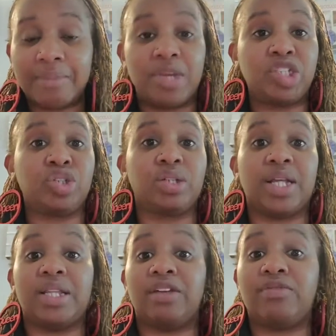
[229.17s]
Make sure
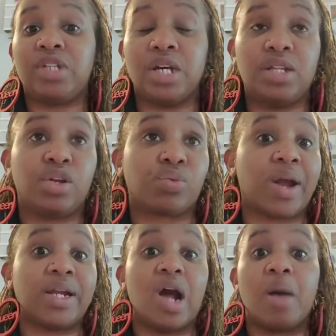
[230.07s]
that they've done the
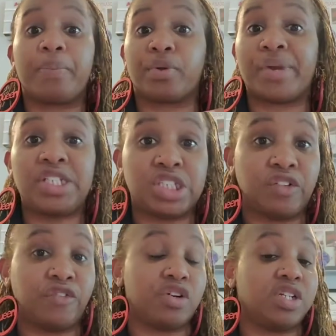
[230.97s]
right
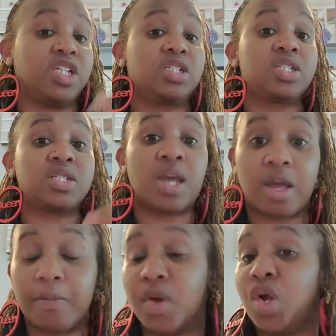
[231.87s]
operation for each
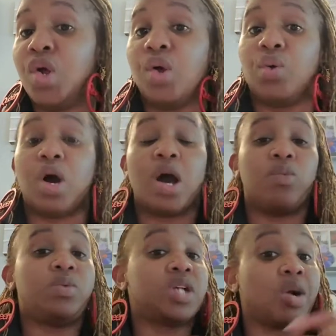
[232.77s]
step.
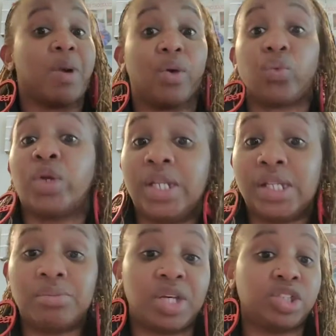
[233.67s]
When we talk about
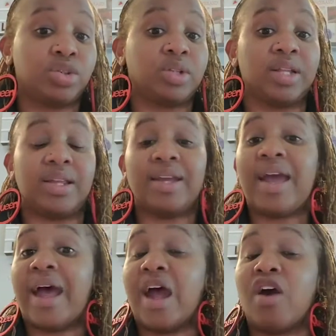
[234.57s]
reading, make sure that they
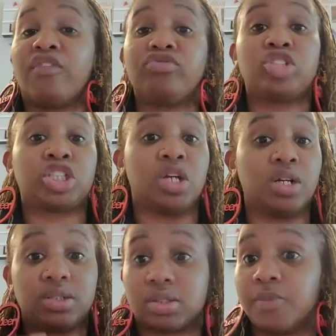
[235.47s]
have
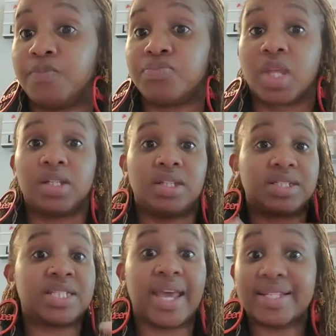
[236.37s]
chunked the
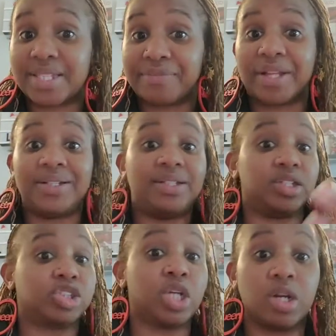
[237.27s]
text. If they need the
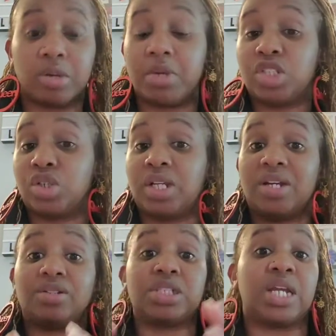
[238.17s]
chunk, make sure they
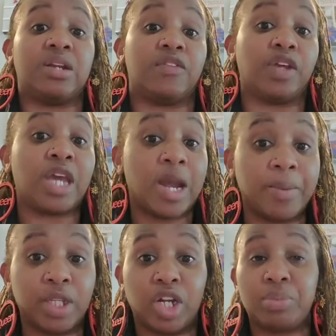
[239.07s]
understand the
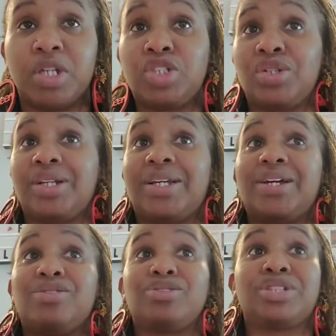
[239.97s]
vocabulary, sure they
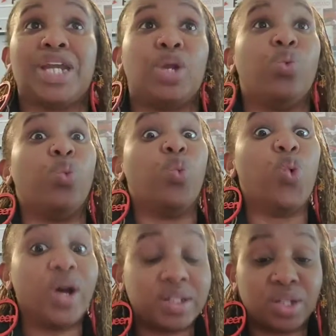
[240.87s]
understand
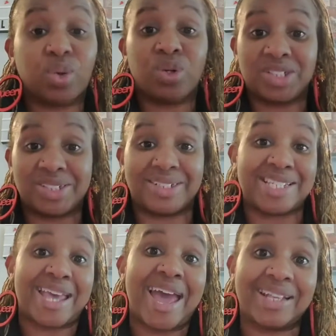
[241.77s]
what the question
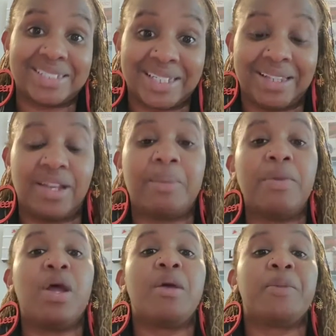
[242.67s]
is asking
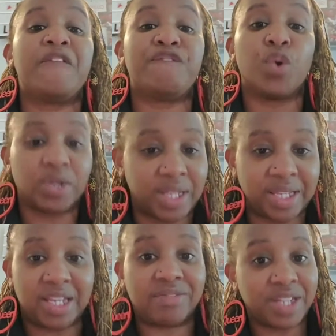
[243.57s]
them before they
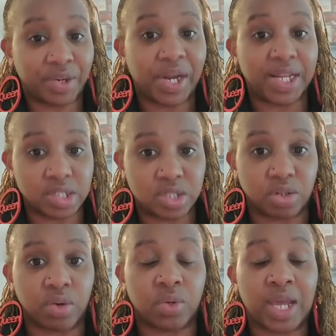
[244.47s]
give their answer.
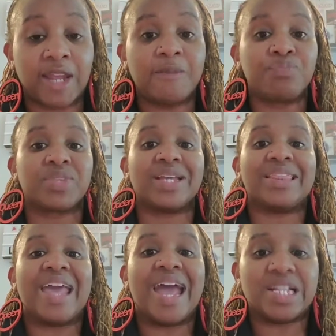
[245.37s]
Okay,
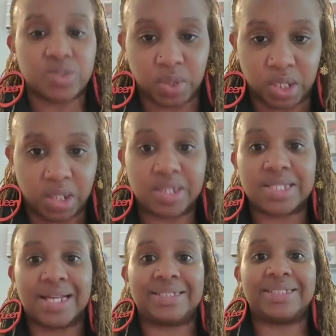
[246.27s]
that's what it looks
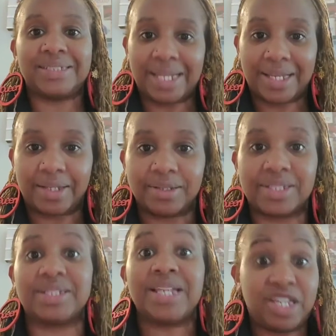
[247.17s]
like to take
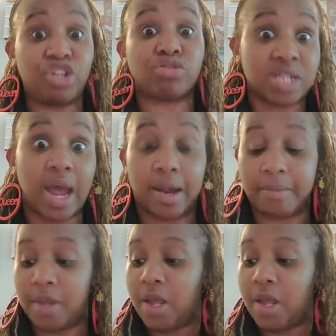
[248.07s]
your time.